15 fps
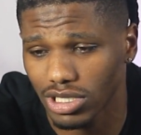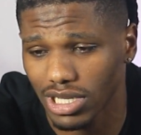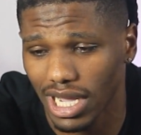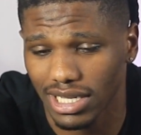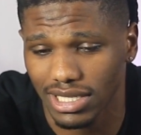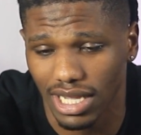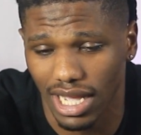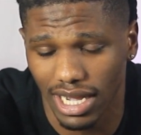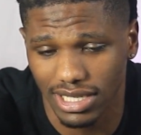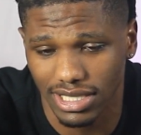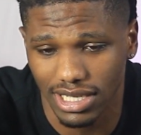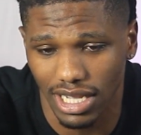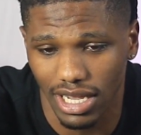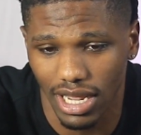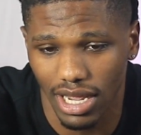I can
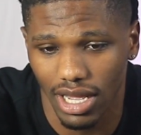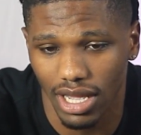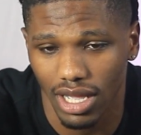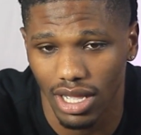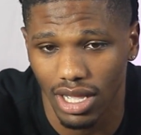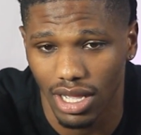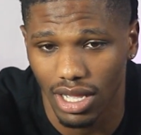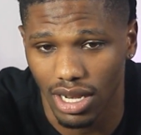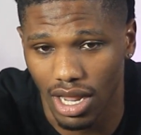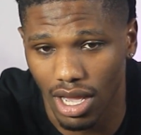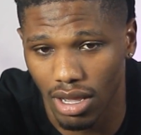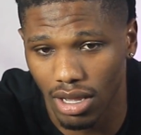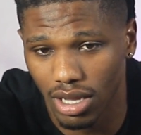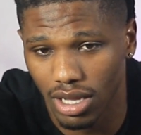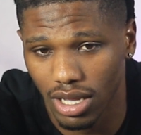say that.
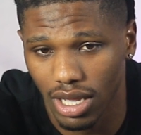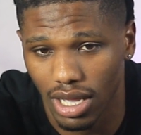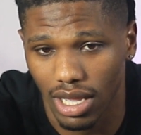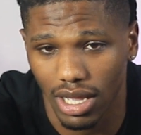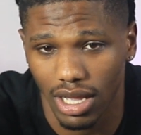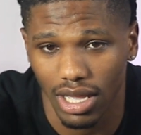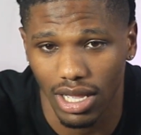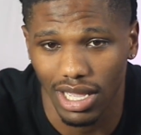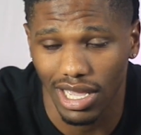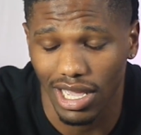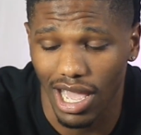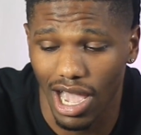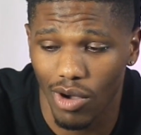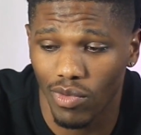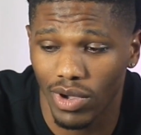Like,
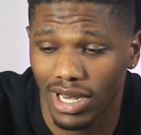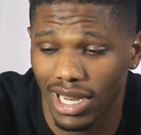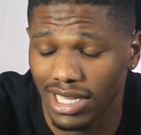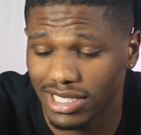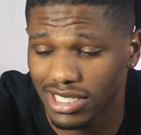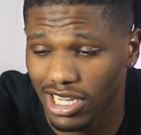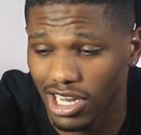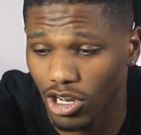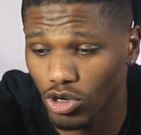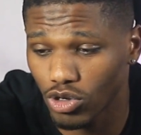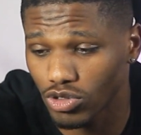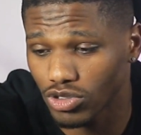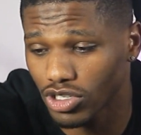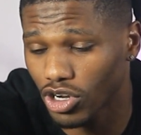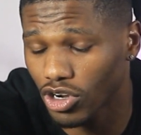I went into
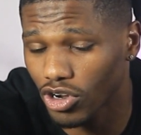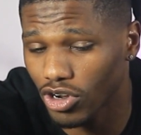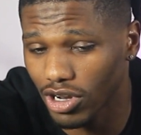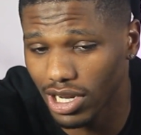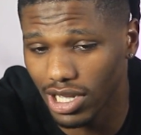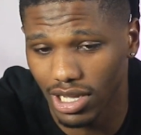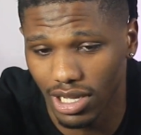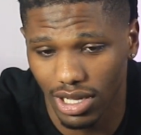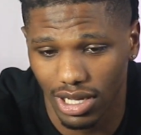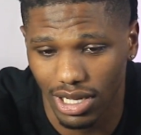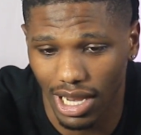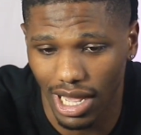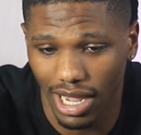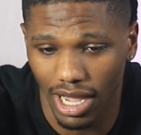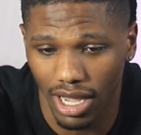clothes early,
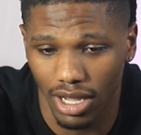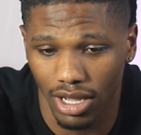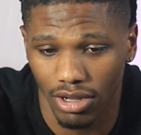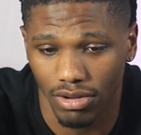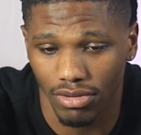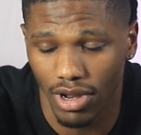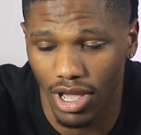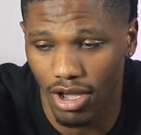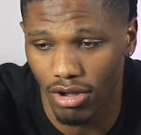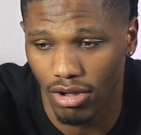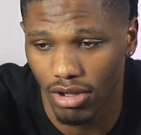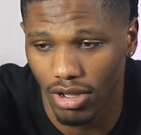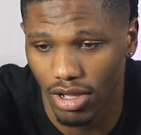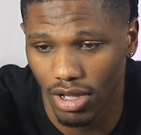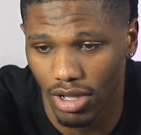like I am now.
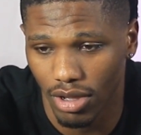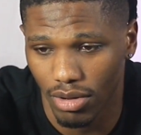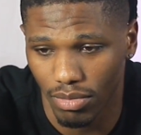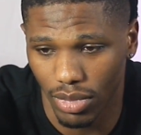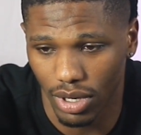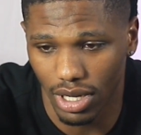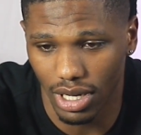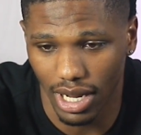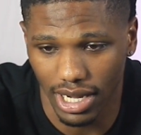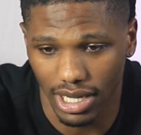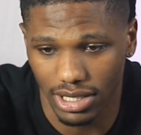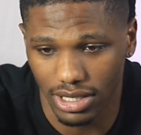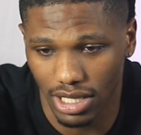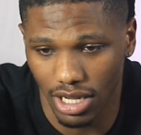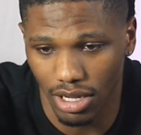But like I
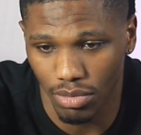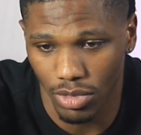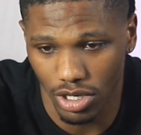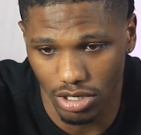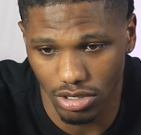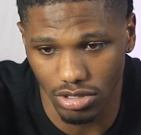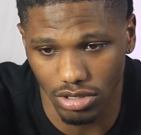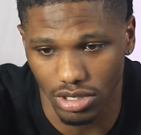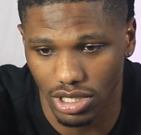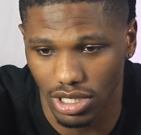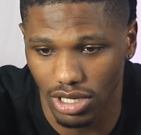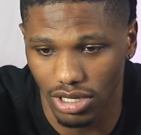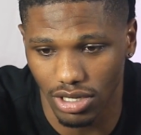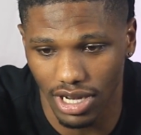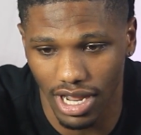said, my dude, she
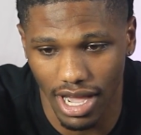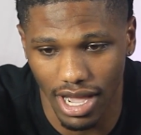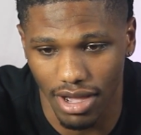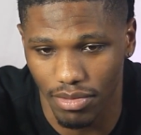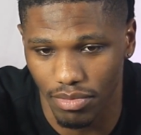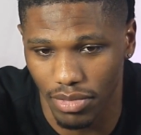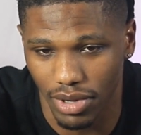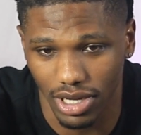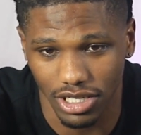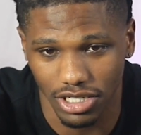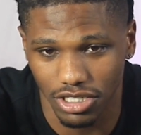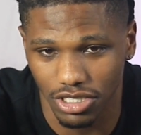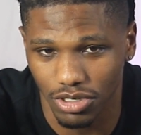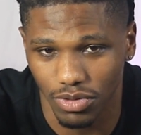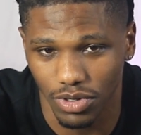looked out, made
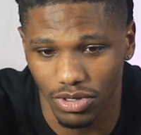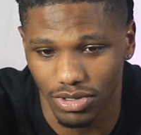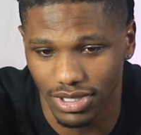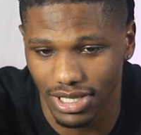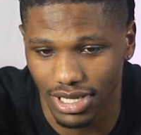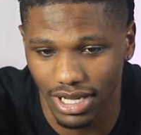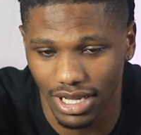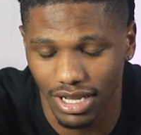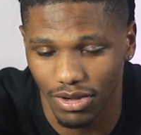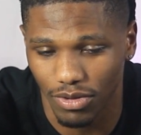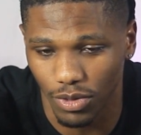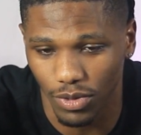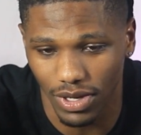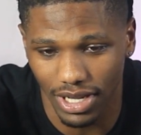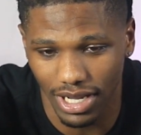sure we were
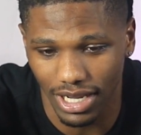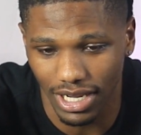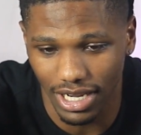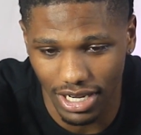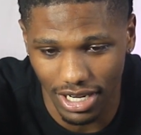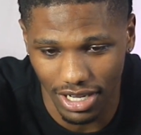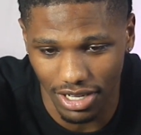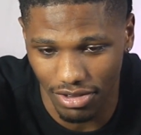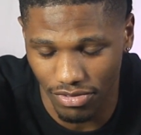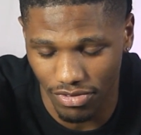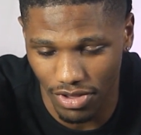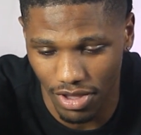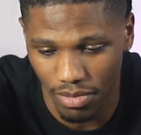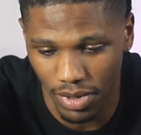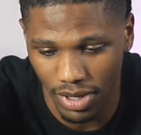looking good. You
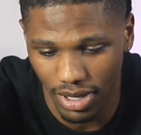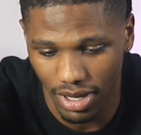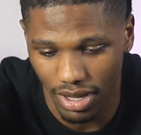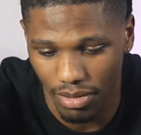feel me?